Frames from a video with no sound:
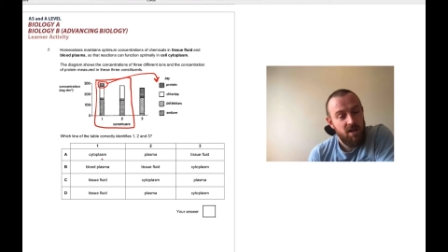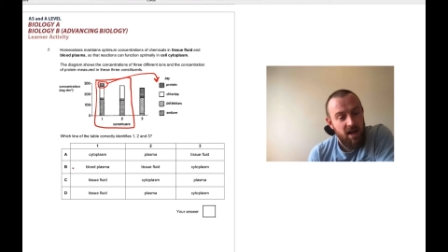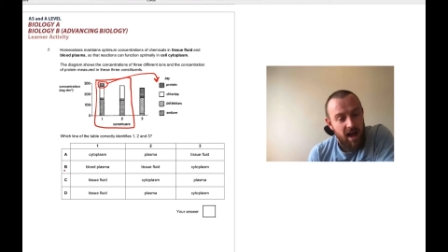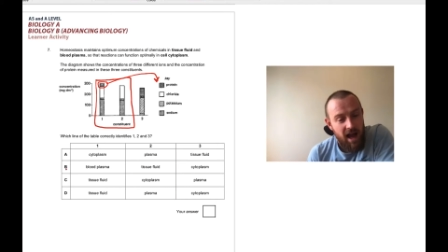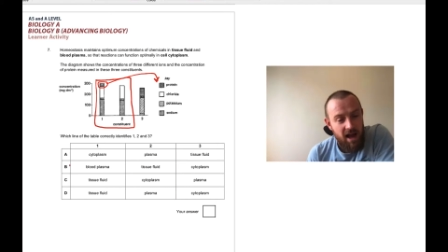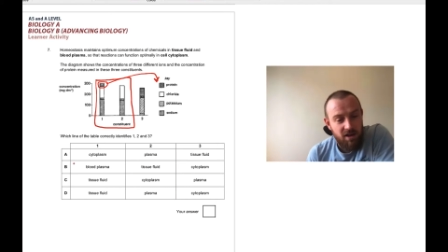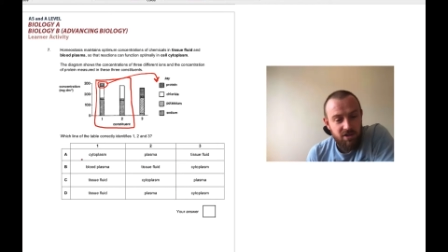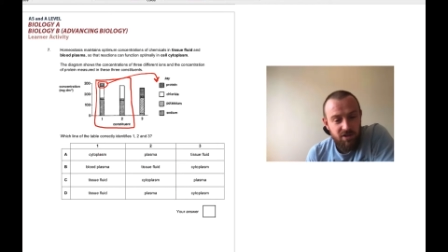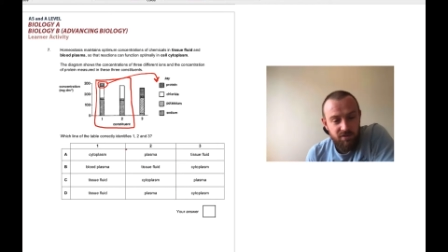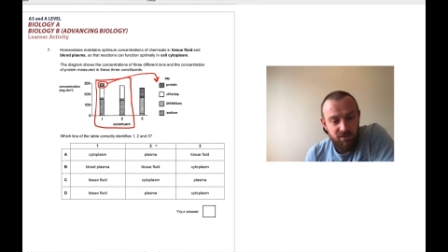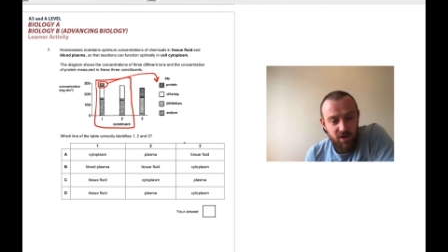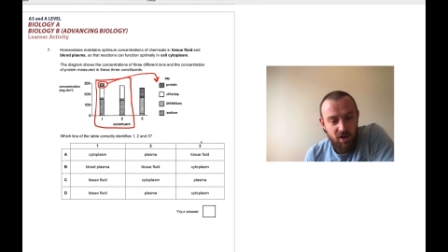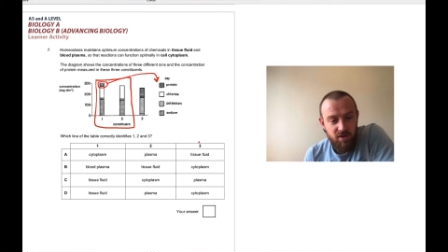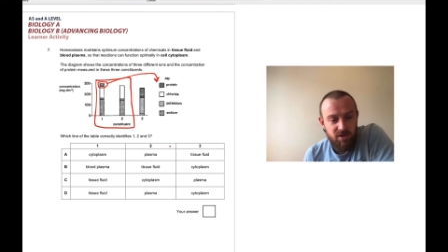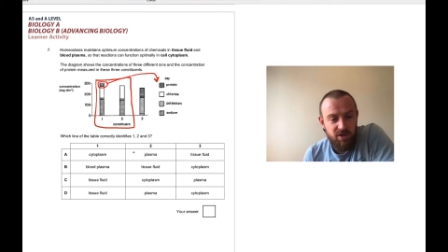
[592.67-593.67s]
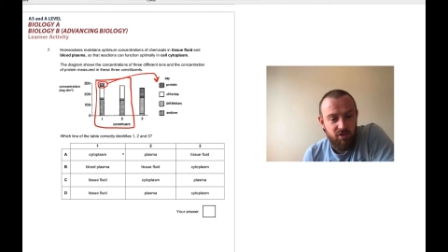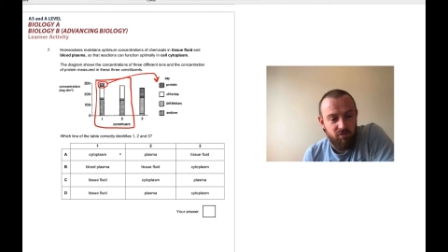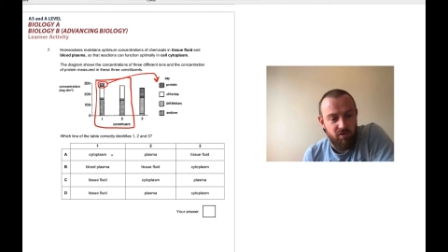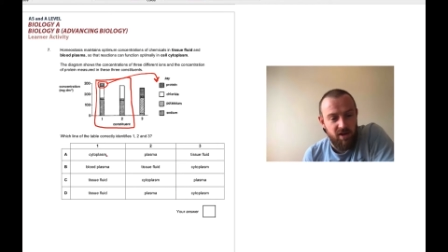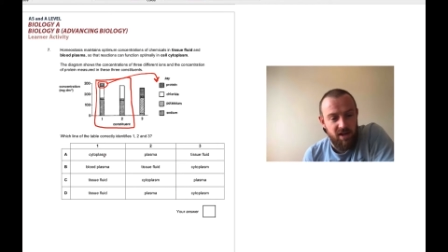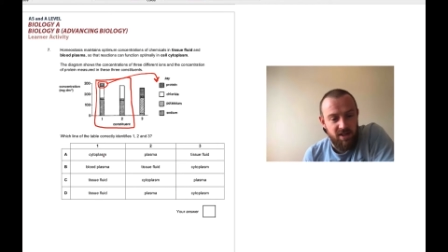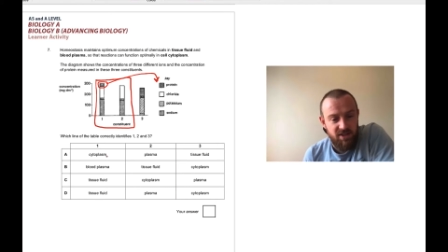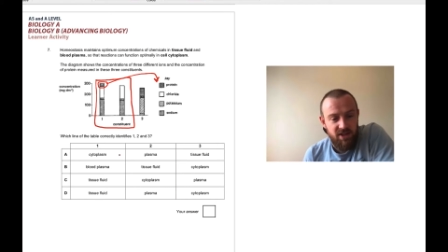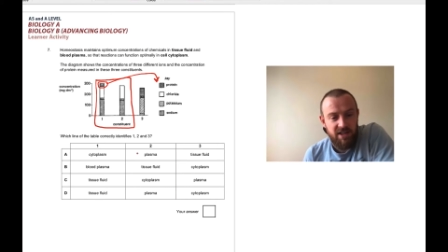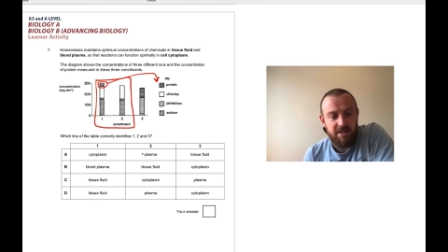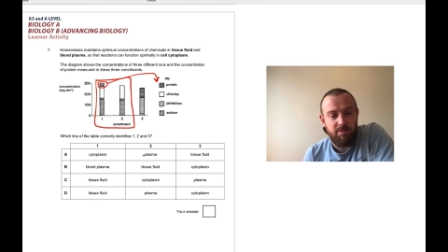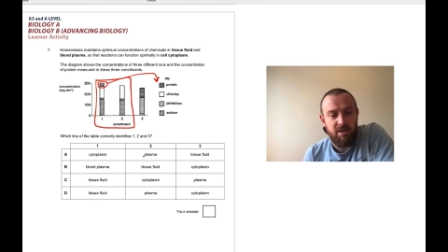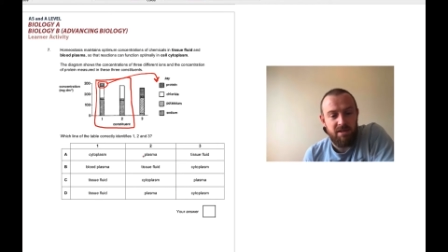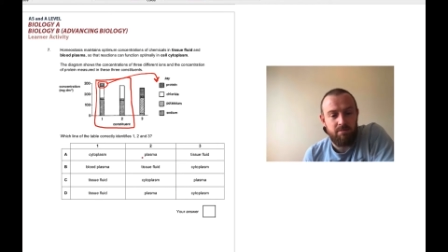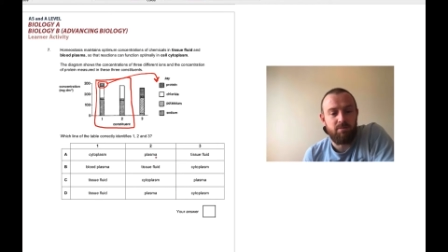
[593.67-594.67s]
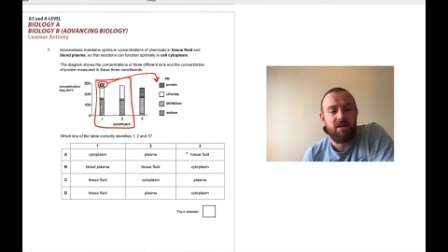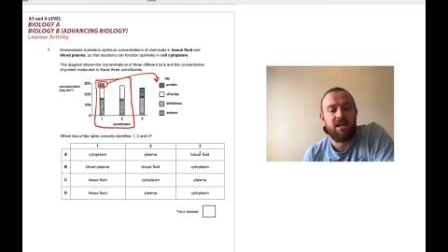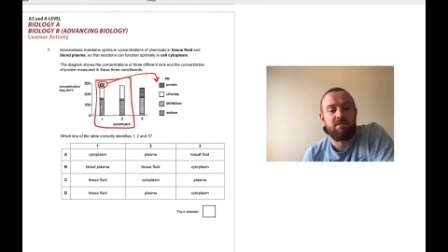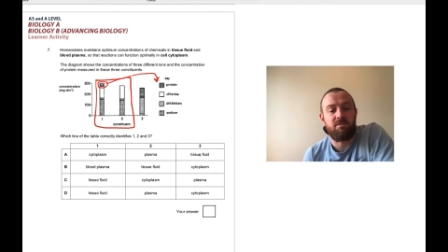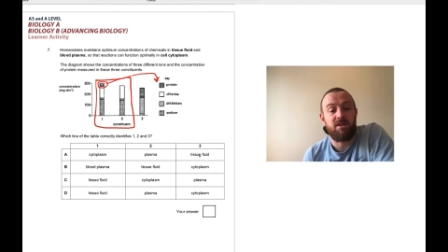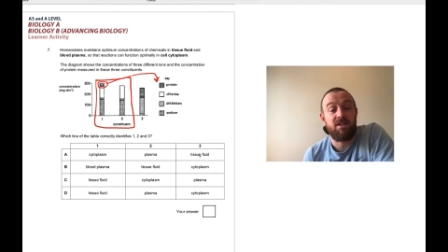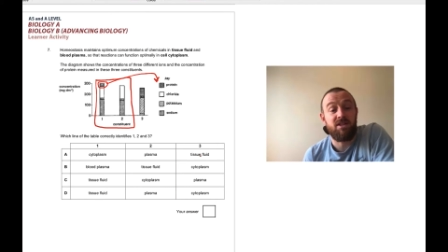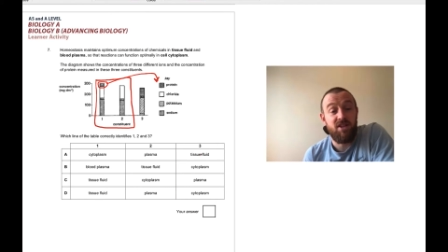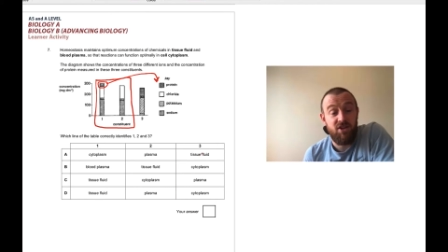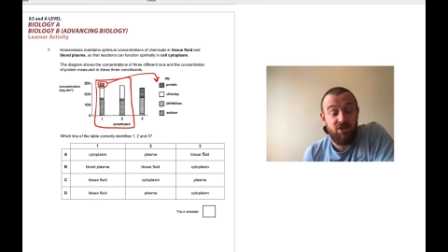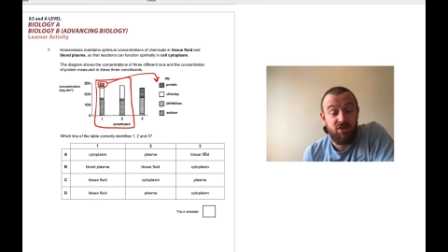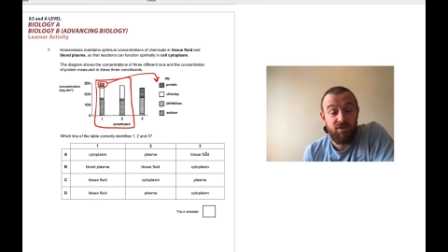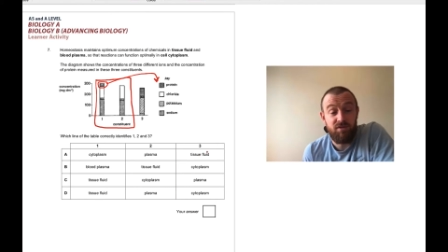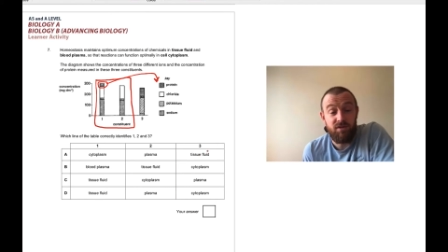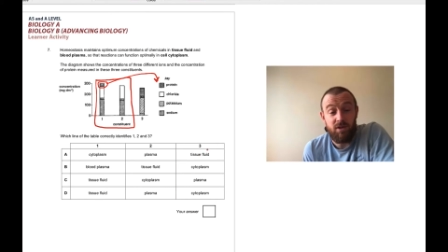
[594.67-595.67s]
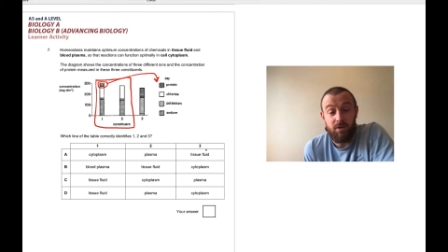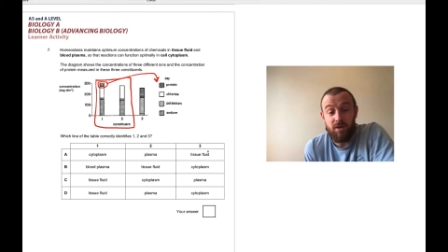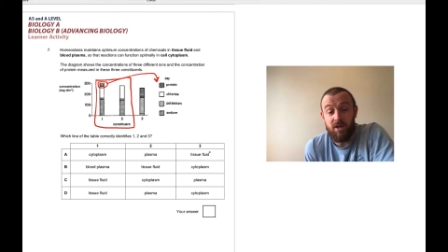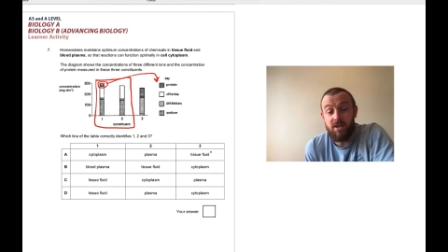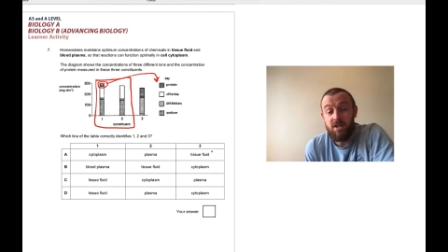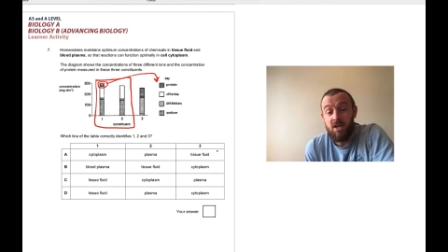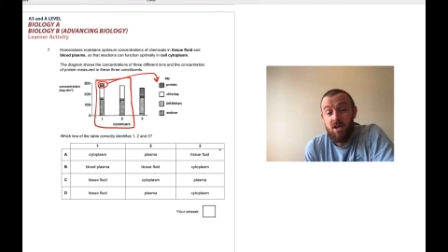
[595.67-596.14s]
out of those 3, cytoplasm, plasma, and tissue fluid,